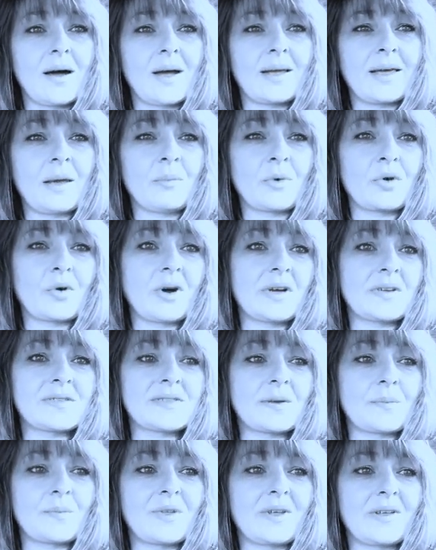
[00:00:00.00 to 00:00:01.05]
I came across
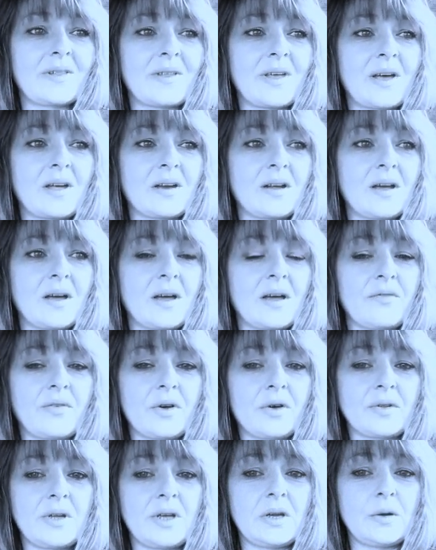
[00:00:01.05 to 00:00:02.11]
something that I
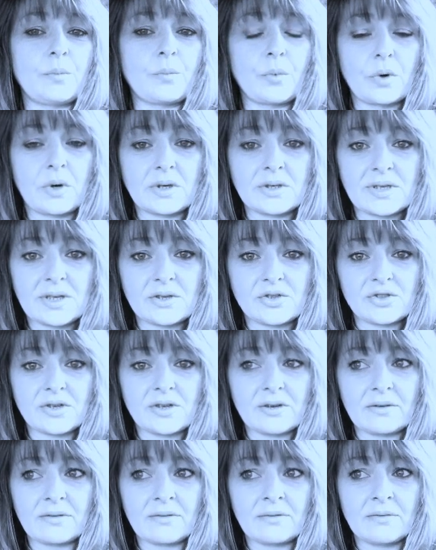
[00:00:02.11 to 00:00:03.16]
felt needed more
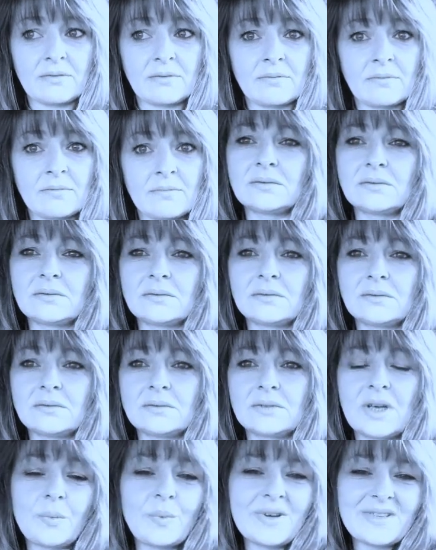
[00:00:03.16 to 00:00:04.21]
attention.
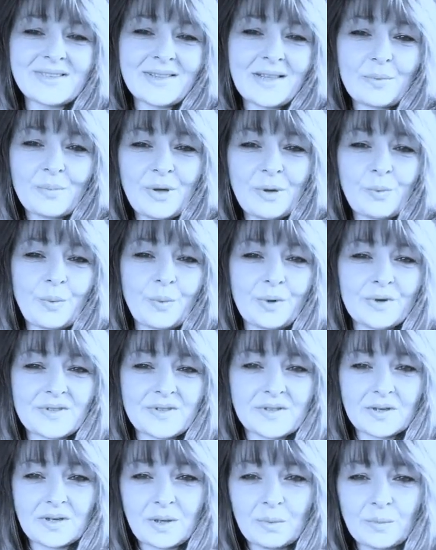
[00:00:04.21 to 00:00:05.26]
It wasn't that people were
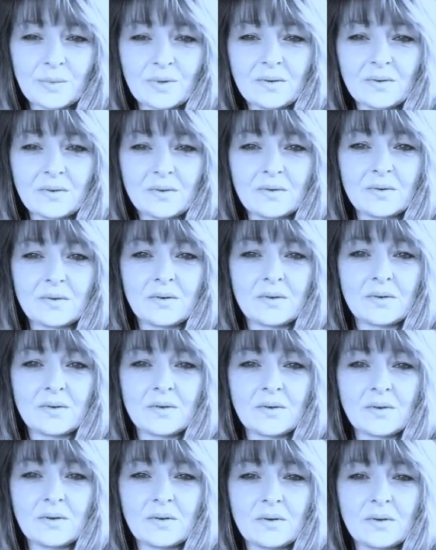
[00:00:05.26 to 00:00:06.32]
asleep.
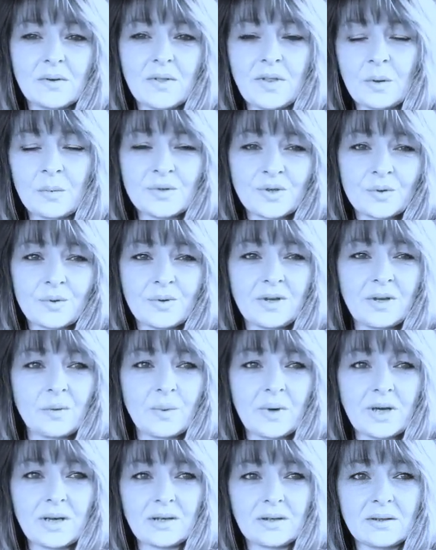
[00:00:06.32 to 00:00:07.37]
They were totally
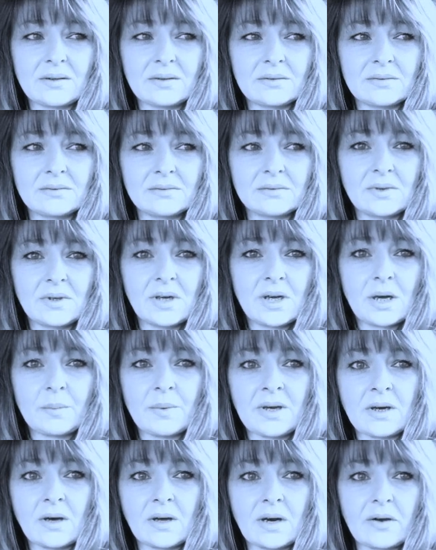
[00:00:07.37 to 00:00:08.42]
awake.
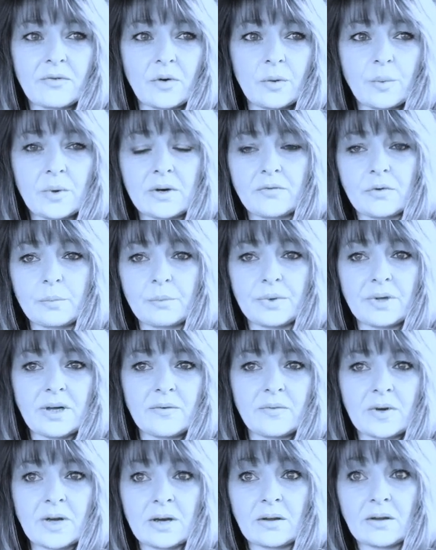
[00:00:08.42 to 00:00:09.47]
I mean, not every one of them
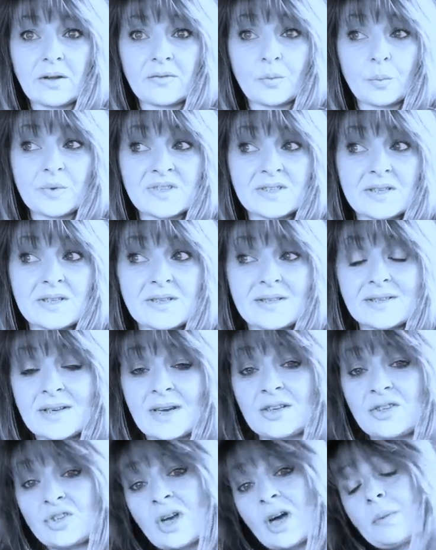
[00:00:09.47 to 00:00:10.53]
believed 9/11 was an
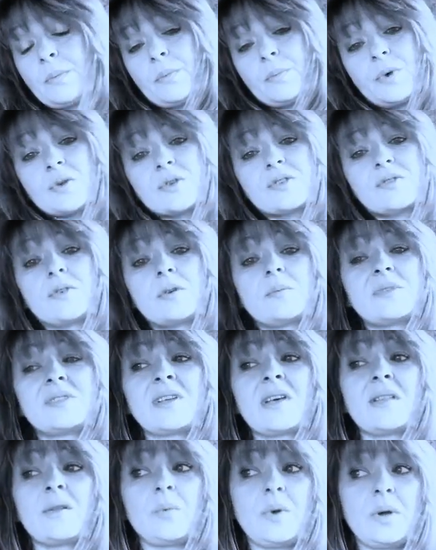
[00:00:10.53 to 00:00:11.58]
inside job, but most of them
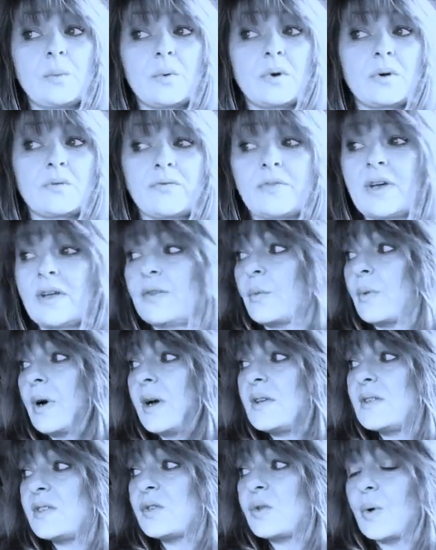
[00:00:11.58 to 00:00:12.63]
said that we weren't fed the
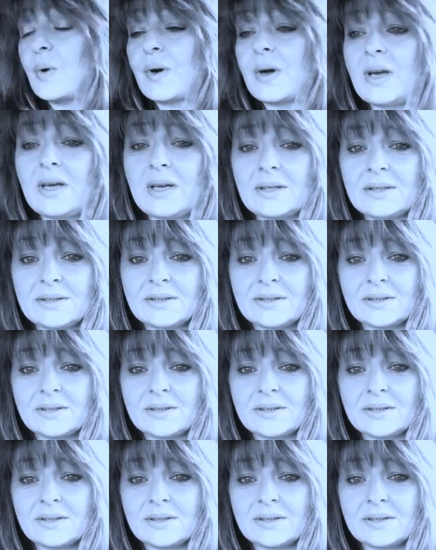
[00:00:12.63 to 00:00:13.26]
right story.